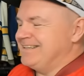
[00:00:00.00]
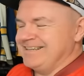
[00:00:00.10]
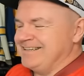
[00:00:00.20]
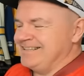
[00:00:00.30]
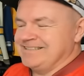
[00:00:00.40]

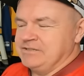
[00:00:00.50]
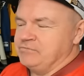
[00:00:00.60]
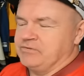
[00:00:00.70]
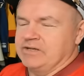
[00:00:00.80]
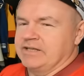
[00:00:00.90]
It didn't
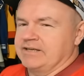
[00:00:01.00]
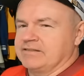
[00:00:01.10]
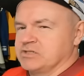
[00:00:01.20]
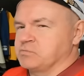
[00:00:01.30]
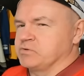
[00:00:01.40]
feel like
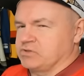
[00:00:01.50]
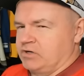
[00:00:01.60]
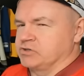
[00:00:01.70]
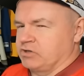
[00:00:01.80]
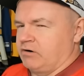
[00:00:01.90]
this was
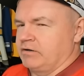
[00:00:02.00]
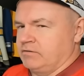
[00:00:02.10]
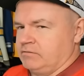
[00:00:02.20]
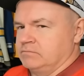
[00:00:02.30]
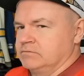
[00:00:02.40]
on Jarry
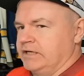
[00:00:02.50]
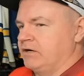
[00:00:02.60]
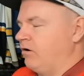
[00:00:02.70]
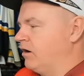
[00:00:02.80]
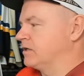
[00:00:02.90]
though. Like
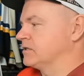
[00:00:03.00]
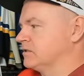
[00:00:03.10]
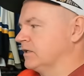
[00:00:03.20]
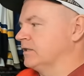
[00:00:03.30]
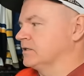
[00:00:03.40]

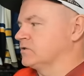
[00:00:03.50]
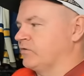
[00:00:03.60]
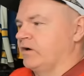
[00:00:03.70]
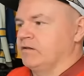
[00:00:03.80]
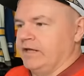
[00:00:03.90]
honestly, this
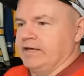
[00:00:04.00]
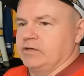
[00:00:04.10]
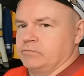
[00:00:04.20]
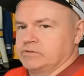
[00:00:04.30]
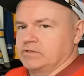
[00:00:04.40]
felt like
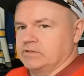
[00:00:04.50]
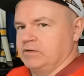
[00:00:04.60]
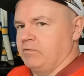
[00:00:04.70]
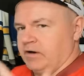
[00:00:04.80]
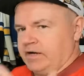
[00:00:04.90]
it was a
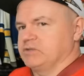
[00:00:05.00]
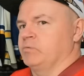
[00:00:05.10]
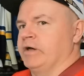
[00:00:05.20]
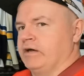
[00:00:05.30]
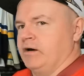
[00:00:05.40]
come on guys,
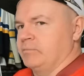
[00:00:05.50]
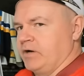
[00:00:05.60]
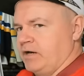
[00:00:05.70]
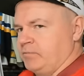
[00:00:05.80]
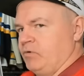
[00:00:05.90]
wake up
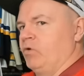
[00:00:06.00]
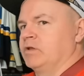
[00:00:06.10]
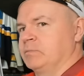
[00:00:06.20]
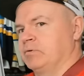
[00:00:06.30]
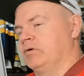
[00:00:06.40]
kind of
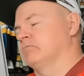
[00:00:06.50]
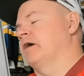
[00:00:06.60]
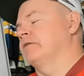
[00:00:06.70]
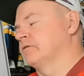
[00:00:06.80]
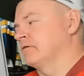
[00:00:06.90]
goalie pull
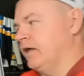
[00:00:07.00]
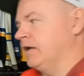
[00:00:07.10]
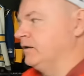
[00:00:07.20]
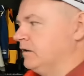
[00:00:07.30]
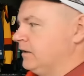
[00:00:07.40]
rather
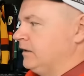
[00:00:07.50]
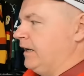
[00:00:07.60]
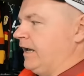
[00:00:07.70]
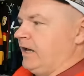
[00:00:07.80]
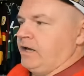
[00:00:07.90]
than
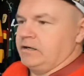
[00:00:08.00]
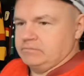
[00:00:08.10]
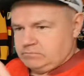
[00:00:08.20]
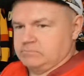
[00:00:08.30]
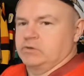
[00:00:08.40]
a
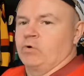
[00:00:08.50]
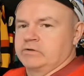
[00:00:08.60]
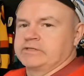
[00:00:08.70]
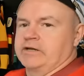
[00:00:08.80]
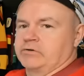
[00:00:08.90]
the
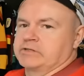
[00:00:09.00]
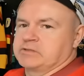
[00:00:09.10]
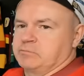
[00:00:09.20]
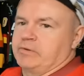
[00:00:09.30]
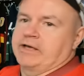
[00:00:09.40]
goaltender
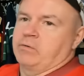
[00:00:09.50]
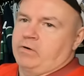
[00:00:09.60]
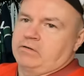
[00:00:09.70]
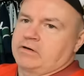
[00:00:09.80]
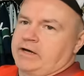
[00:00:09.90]
isn't playing
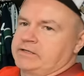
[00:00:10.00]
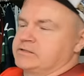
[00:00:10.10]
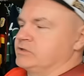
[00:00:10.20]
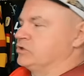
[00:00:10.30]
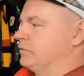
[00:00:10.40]
well kind of
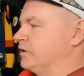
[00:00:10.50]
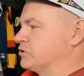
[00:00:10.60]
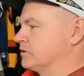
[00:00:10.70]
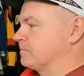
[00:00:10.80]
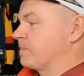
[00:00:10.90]
situation.